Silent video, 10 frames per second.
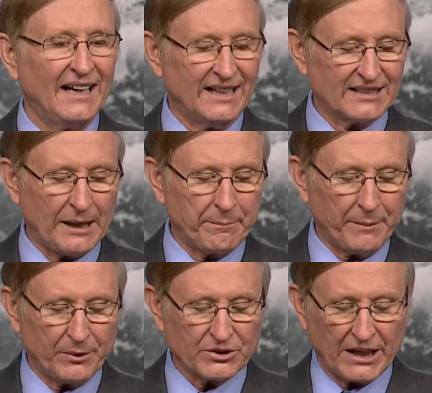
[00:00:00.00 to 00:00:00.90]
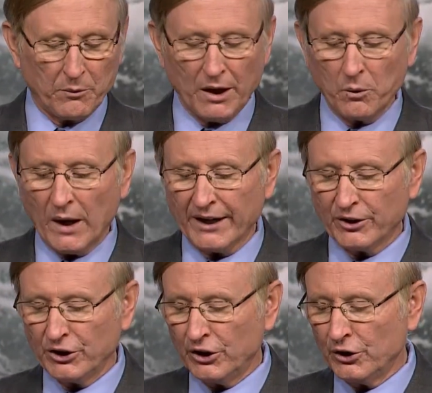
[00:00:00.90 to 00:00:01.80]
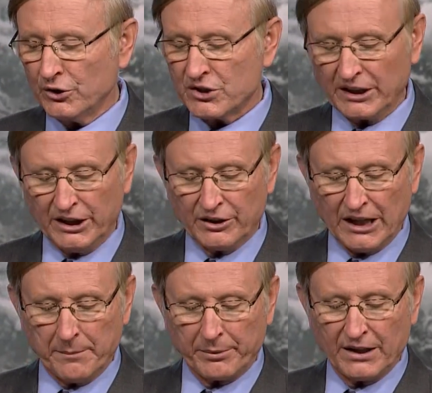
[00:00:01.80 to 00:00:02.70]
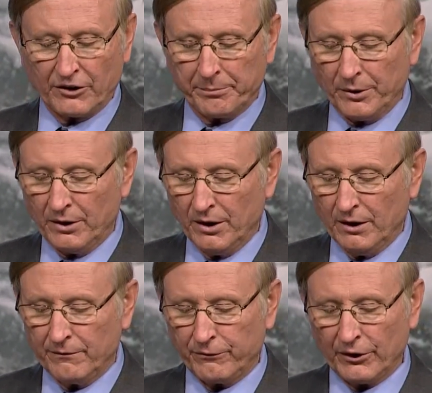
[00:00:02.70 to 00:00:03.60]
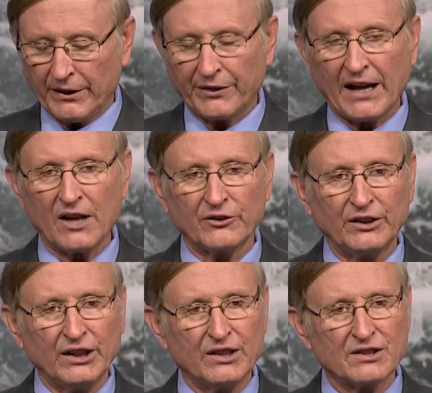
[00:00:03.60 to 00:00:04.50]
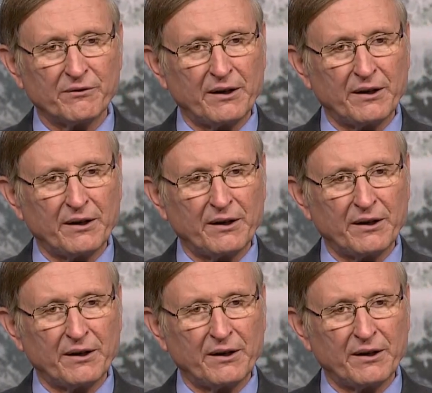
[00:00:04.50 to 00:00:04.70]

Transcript: Some people say, well, why don't you use the year-day principle for the 1,000 years of